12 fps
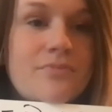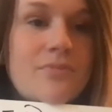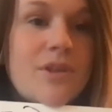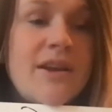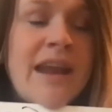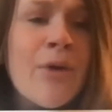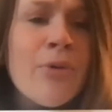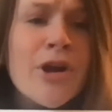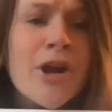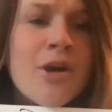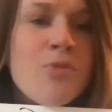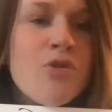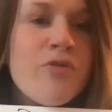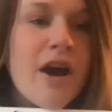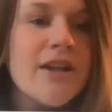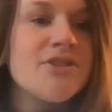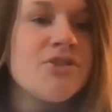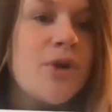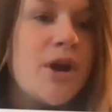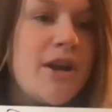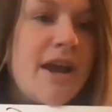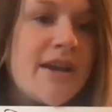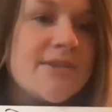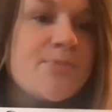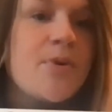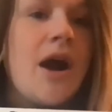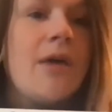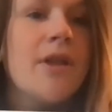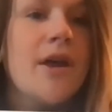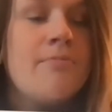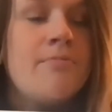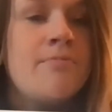Now we're going to move on to our next problem.